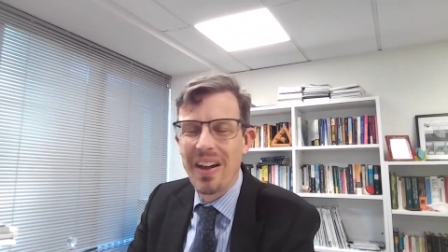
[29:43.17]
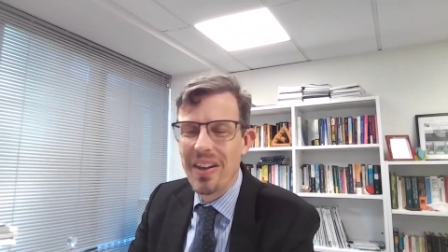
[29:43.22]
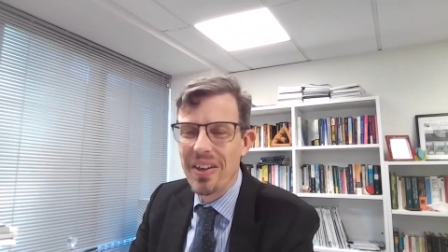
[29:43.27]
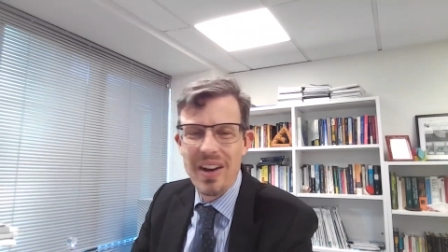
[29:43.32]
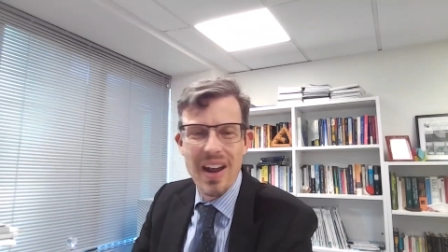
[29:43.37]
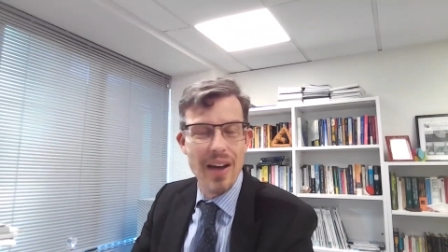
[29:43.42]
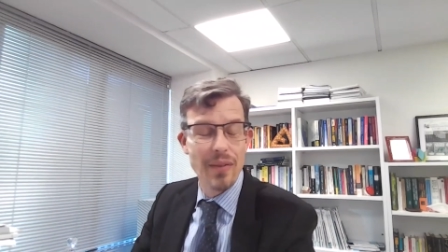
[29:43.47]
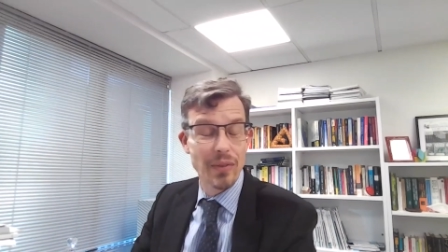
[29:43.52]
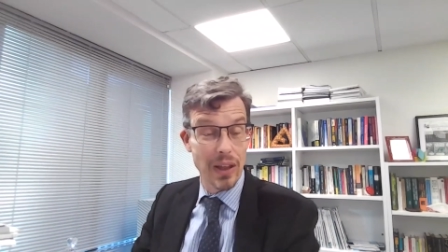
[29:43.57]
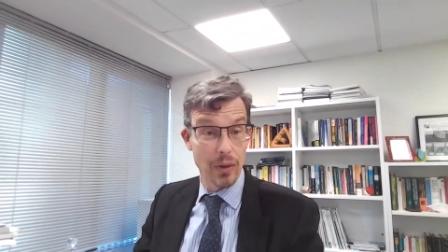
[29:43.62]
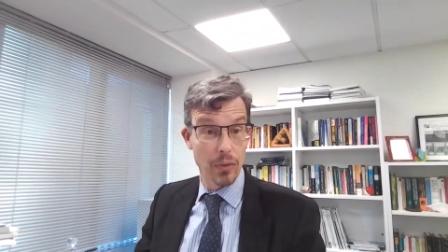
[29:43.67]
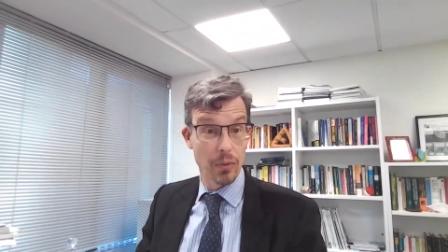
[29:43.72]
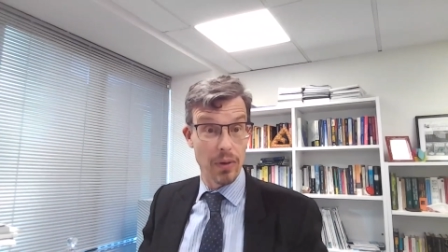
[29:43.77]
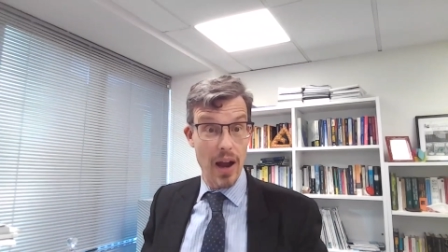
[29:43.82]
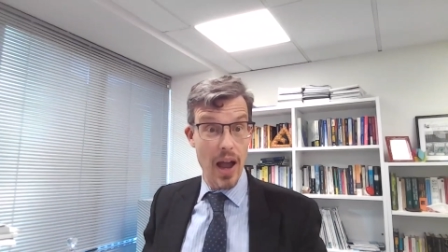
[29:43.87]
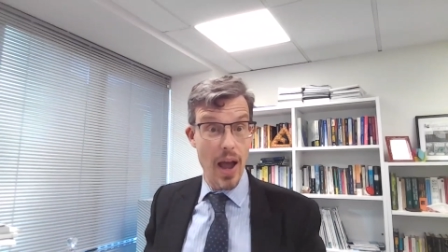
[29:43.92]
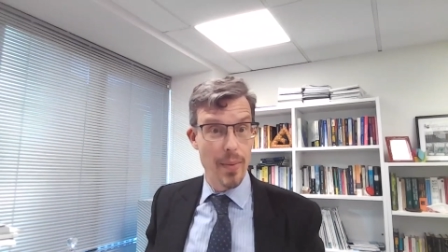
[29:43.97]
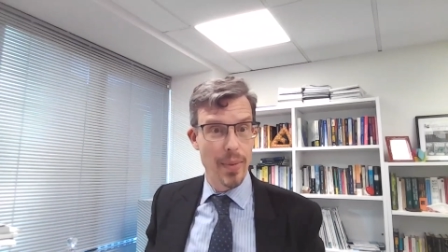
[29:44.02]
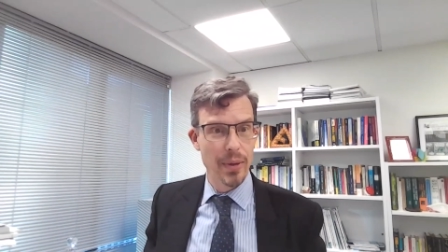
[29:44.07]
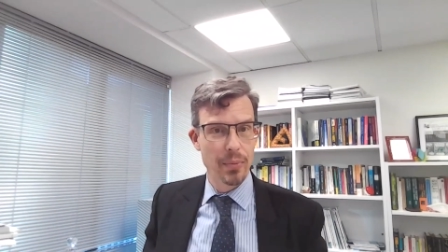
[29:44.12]
You'd have like
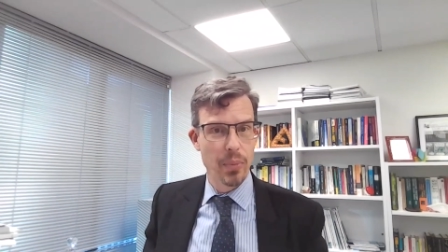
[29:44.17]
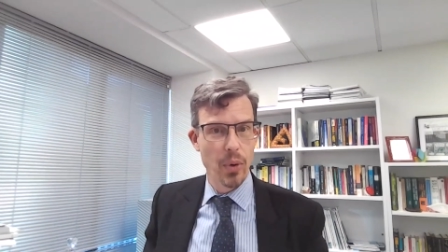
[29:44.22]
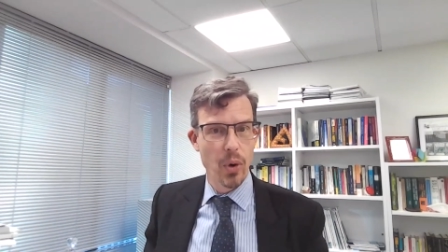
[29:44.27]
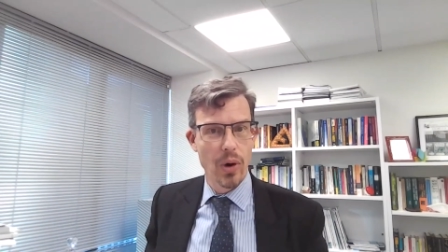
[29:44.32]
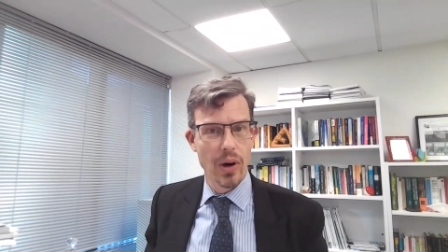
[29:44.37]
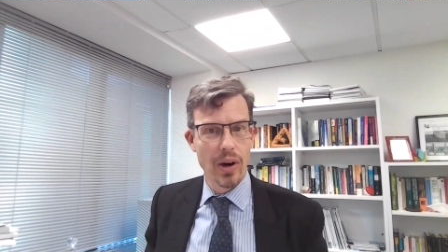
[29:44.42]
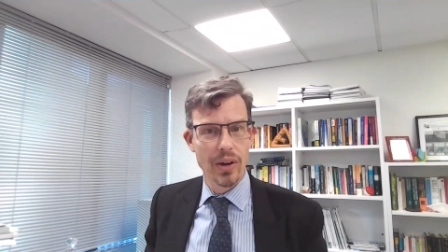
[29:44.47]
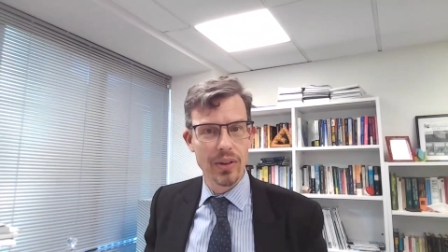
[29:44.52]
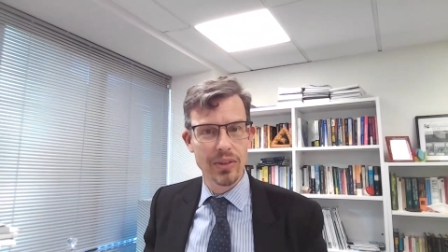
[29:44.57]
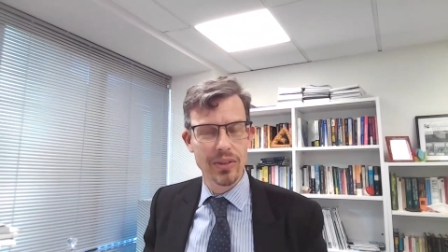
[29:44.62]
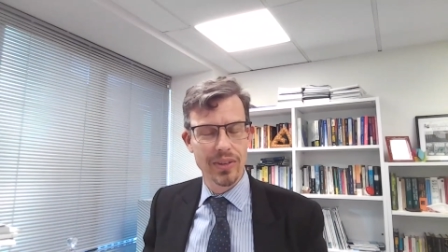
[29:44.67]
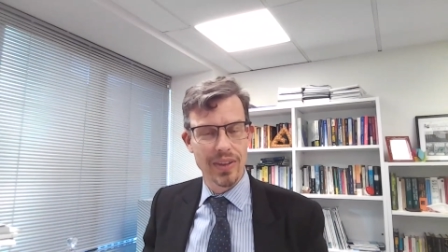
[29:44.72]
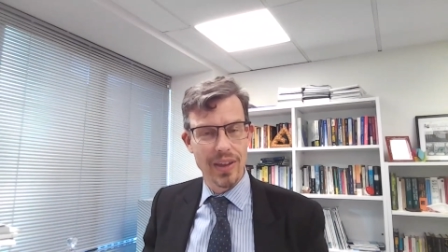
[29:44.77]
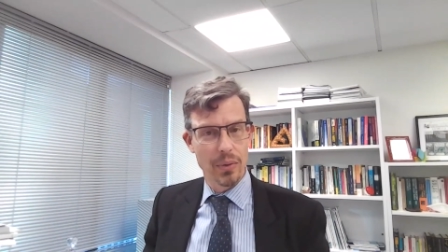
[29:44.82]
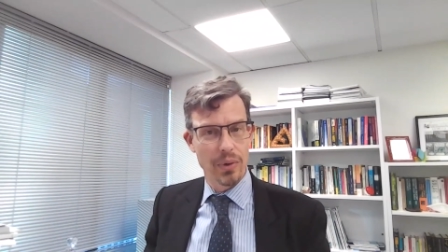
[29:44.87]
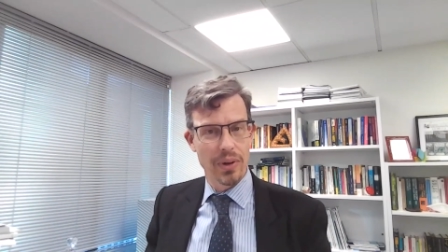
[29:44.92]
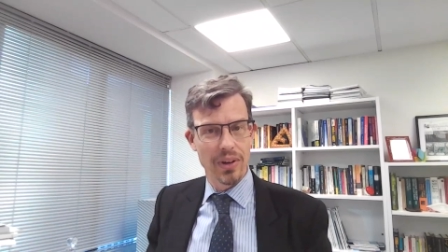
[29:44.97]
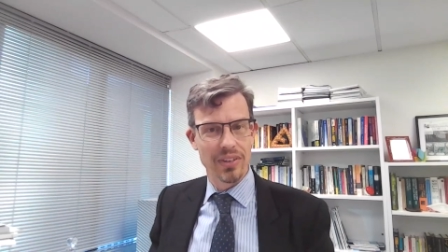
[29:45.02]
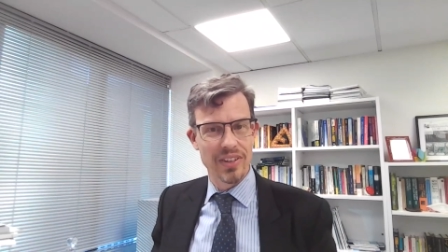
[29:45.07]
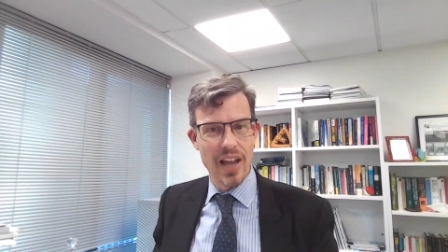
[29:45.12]
rabbit boards
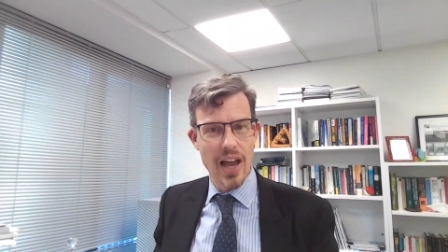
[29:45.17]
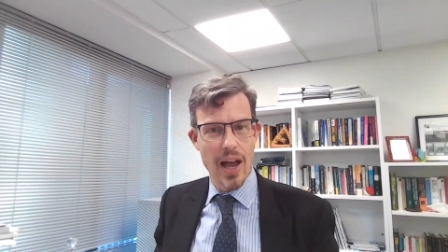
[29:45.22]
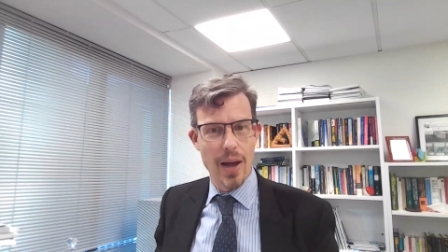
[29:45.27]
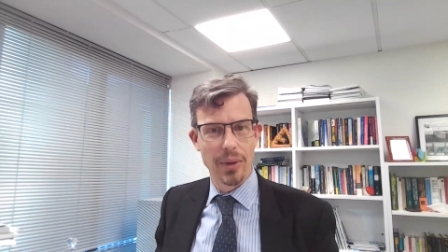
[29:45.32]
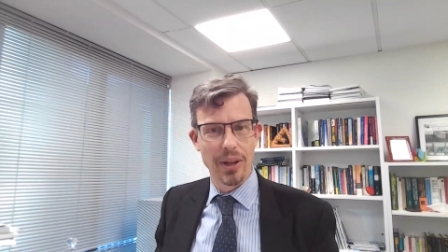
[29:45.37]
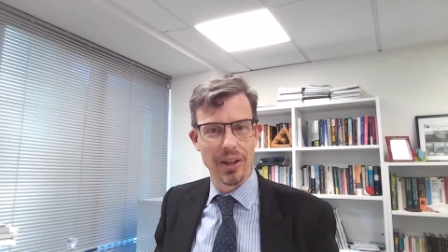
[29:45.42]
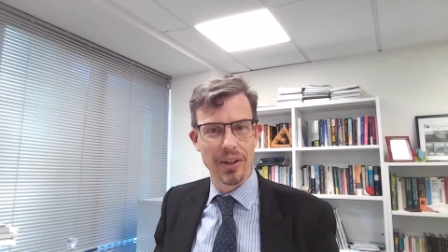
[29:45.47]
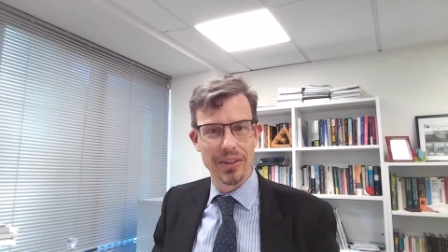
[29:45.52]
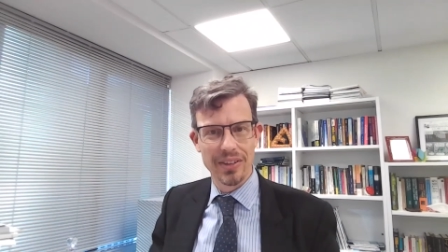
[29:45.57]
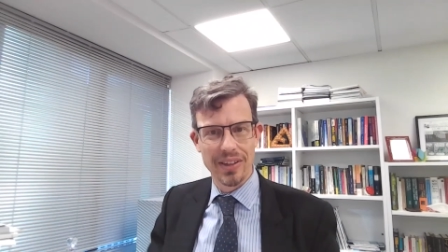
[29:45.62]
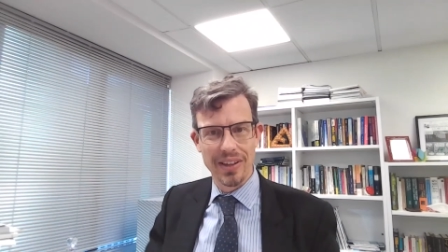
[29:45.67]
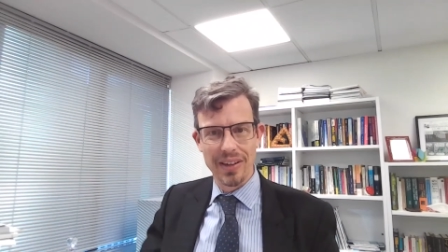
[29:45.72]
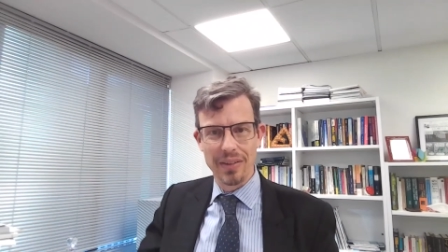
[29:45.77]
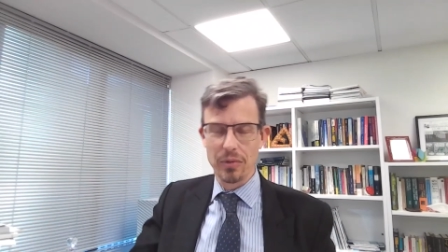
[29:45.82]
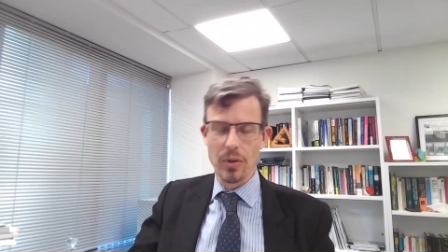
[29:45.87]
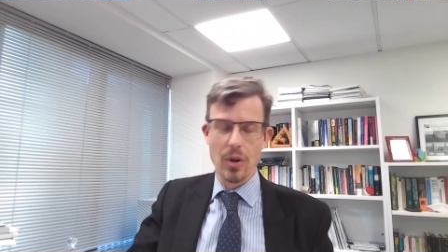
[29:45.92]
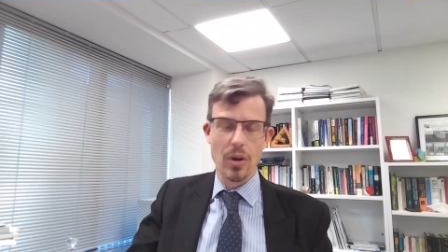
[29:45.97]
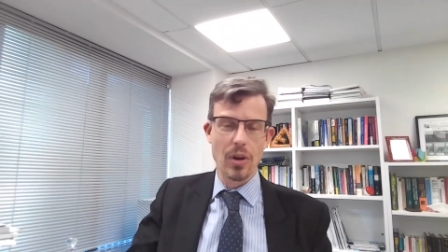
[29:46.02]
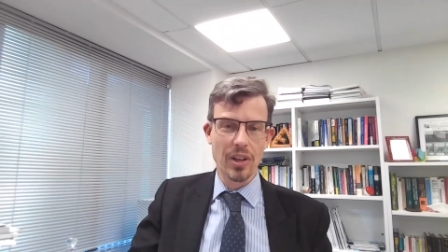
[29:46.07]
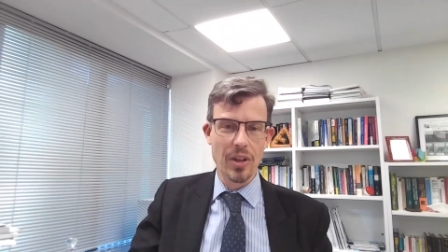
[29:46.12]
that were established
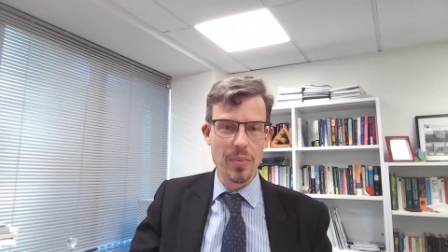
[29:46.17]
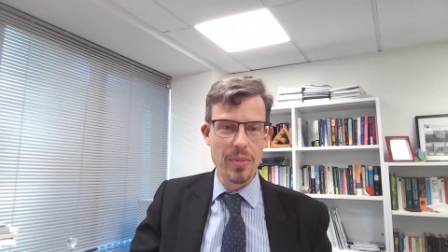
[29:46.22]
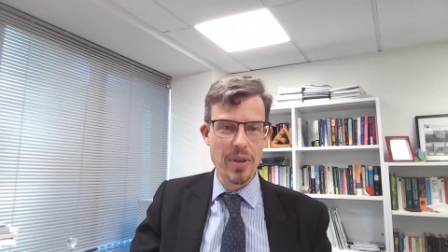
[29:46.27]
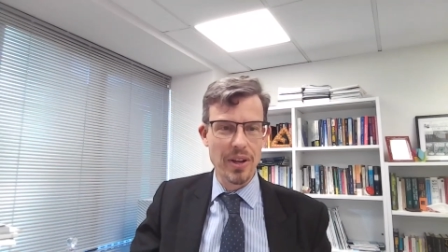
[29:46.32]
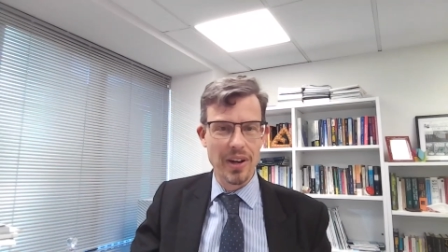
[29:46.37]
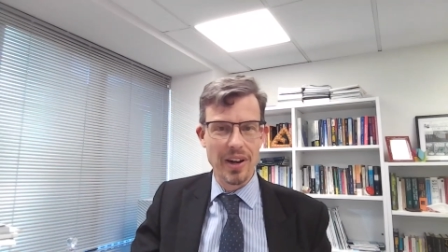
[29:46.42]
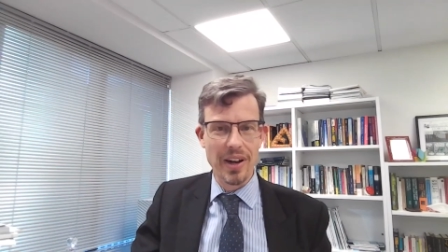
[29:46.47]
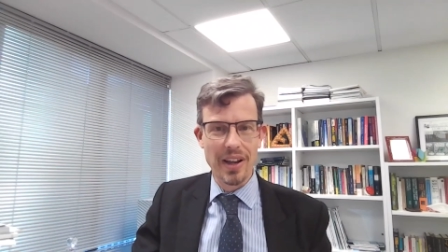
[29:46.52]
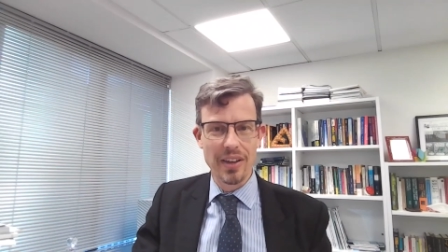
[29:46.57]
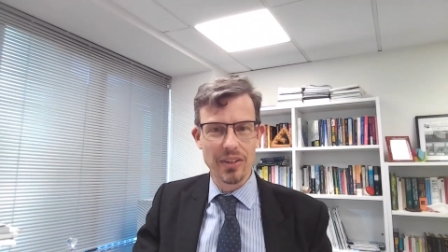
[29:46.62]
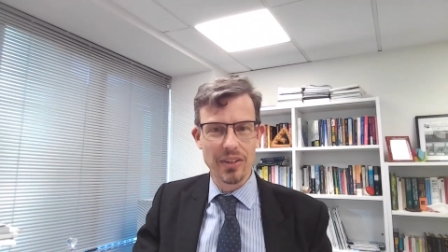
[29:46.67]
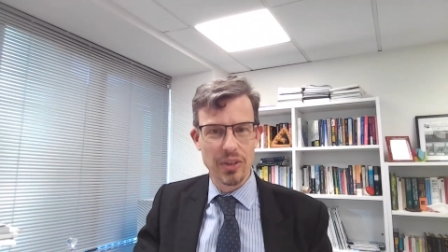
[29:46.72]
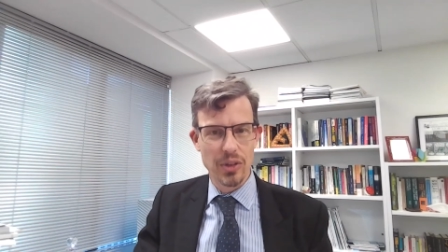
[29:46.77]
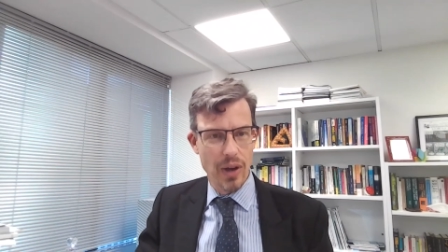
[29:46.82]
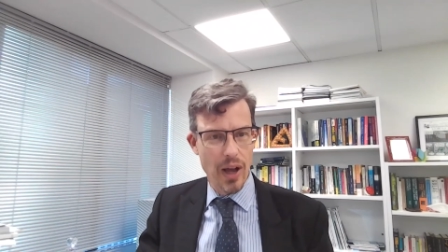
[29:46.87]
in rural communities